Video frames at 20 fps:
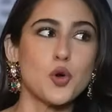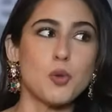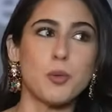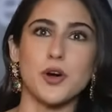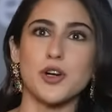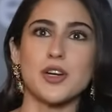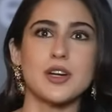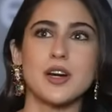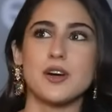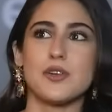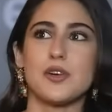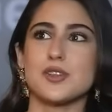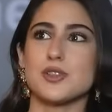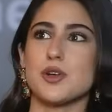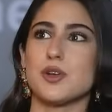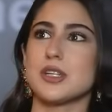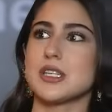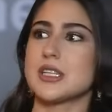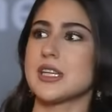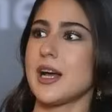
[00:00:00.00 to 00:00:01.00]
robot around us
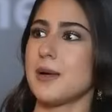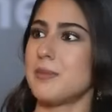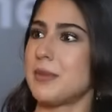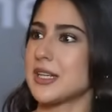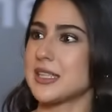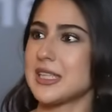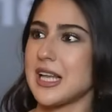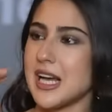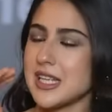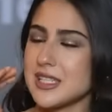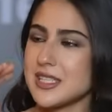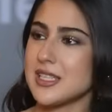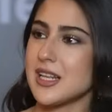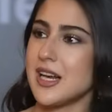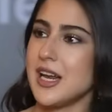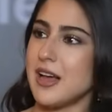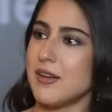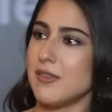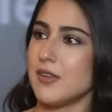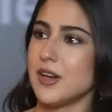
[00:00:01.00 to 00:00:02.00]
all the time. Like that's the
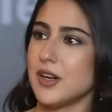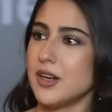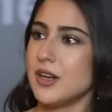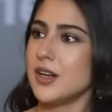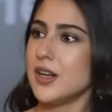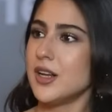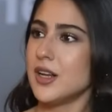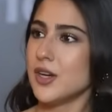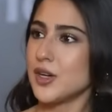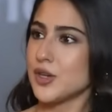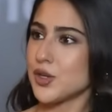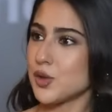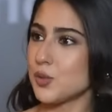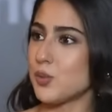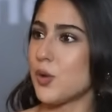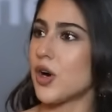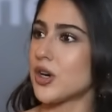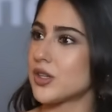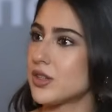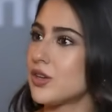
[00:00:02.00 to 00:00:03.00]
level to
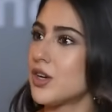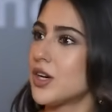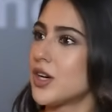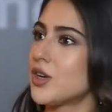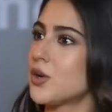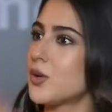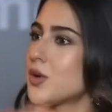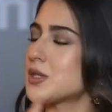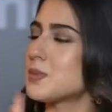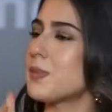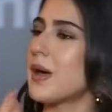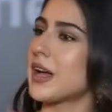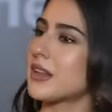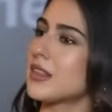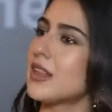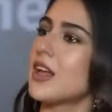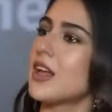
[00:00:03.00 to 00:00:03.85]
what the radio is back